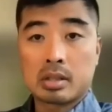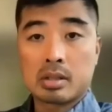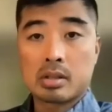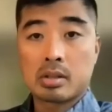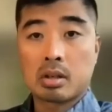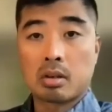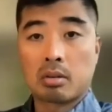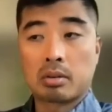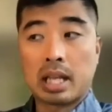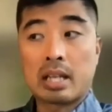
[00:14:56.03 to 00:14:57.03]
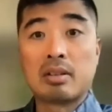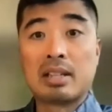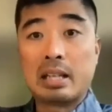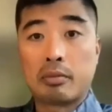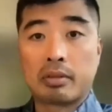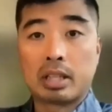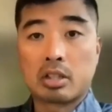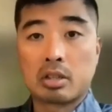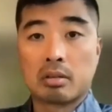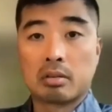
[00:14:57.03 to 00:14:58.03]
So then you lead with
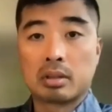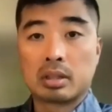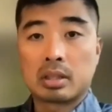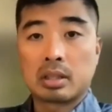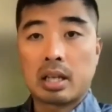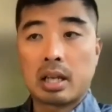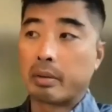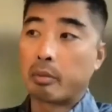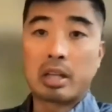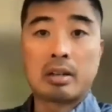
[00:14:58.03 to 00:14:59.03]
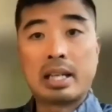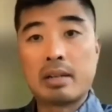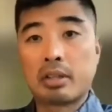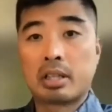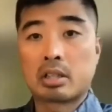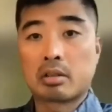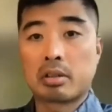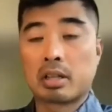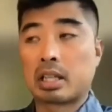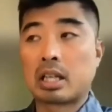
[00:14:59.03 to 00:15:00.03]
digital. And then when you lead with digital, you
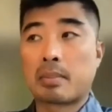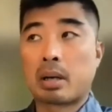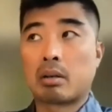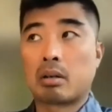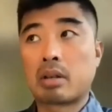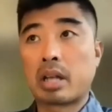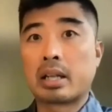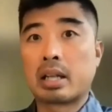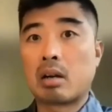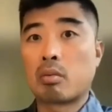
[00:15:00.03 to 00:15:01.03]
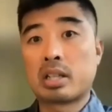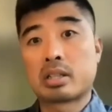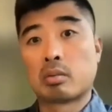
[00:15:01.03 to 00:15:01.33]
got to think about, okay, now what is the